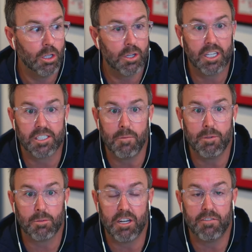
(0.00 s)
look at his
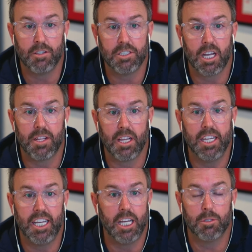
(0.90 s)
numbers when he first came in the
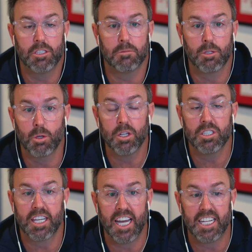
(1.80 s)
league. He was as good as
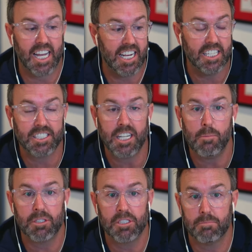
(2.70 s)
it gets, and his
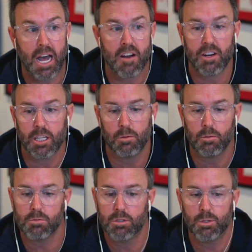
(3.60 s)
numbers, bar a
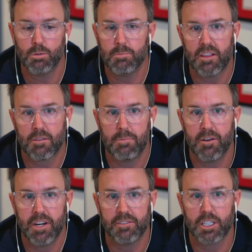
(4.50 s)
little two month
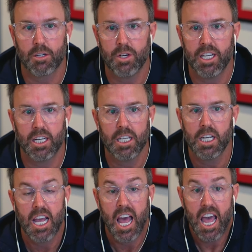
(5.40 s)
period in his career,
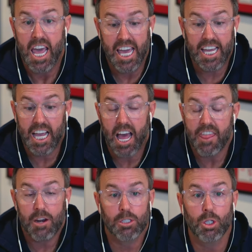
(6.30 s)
he
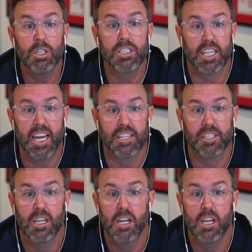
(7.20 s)
they're as good as it gets.